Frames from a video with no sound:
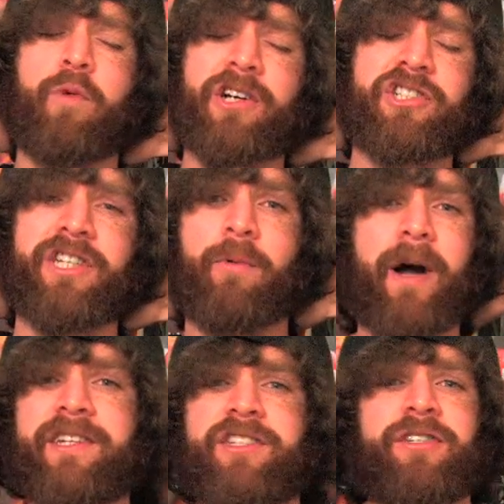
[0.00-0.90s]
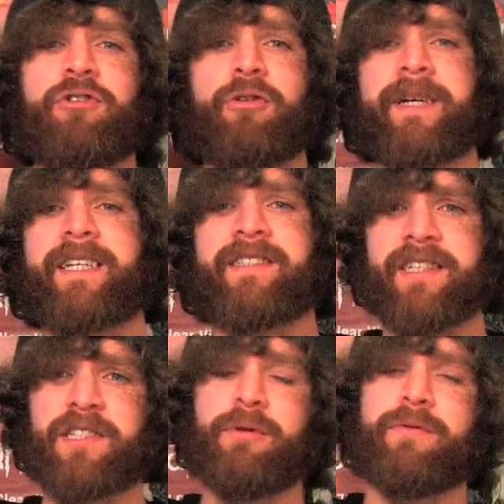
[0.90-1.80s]
watched it way sooner because
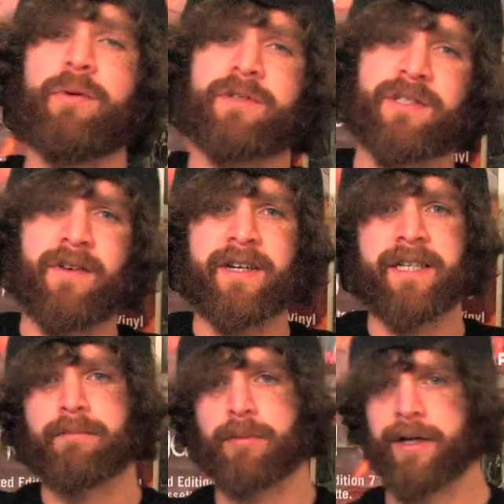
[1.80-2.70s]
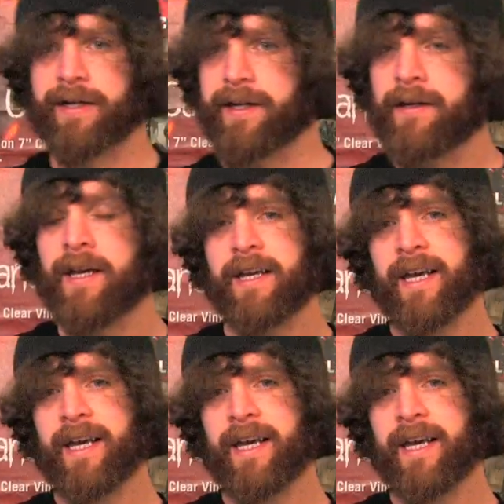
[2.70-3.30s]
this movie was fucking brilliant.